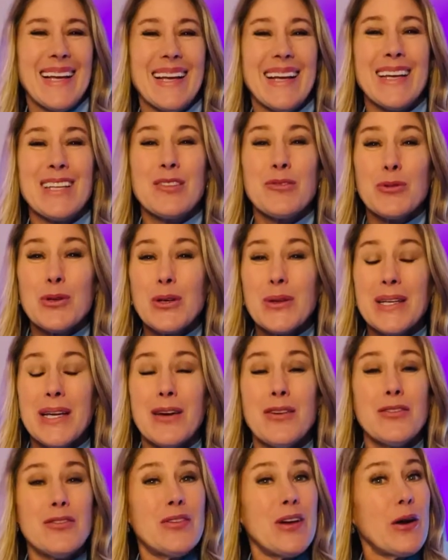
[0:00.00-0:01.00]
It's really a
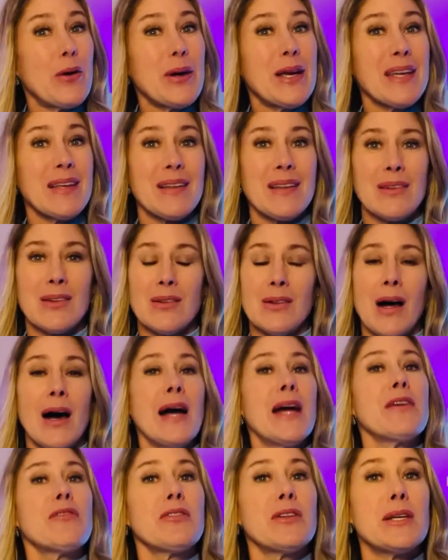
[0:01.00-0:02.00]
very
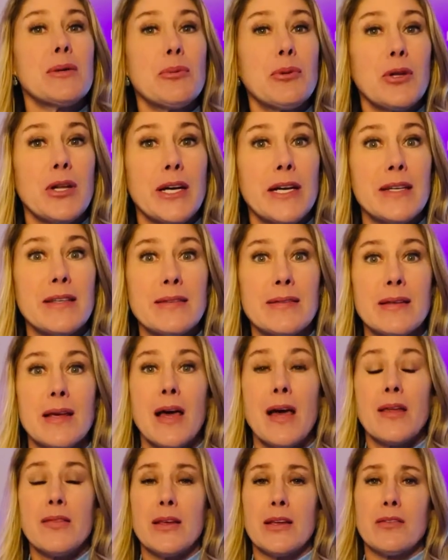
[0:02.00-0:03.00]
lively place
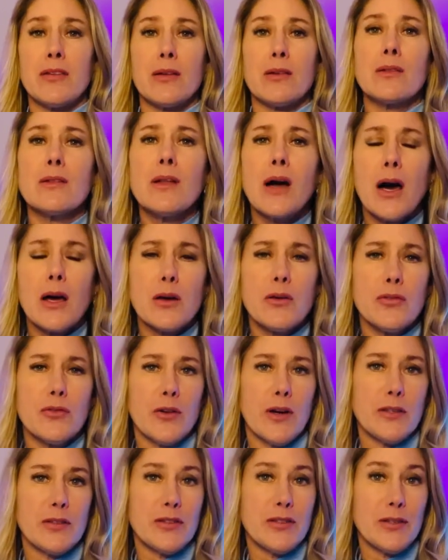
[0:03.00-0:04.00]
that's a lot of
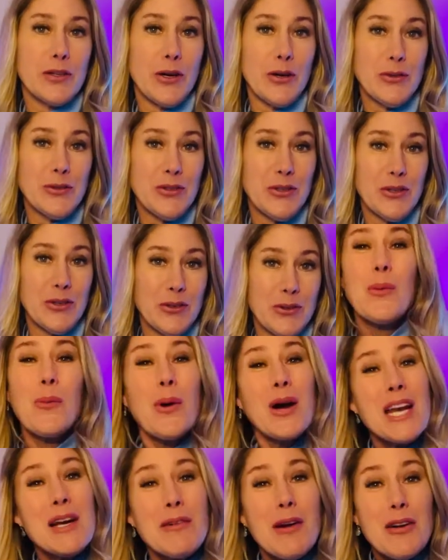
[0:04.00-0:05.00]
fun to go to.
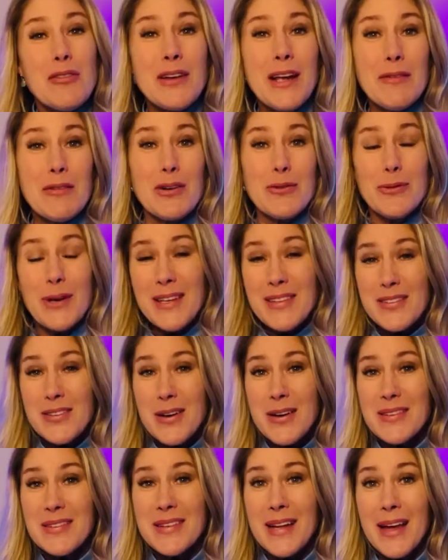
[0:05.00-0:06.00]
One of our favorite
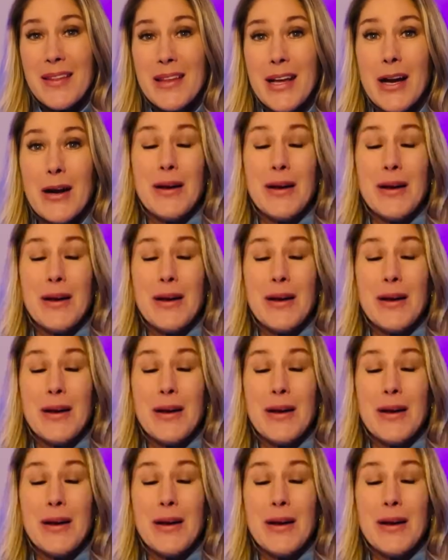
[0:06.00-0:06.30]
restaurants down there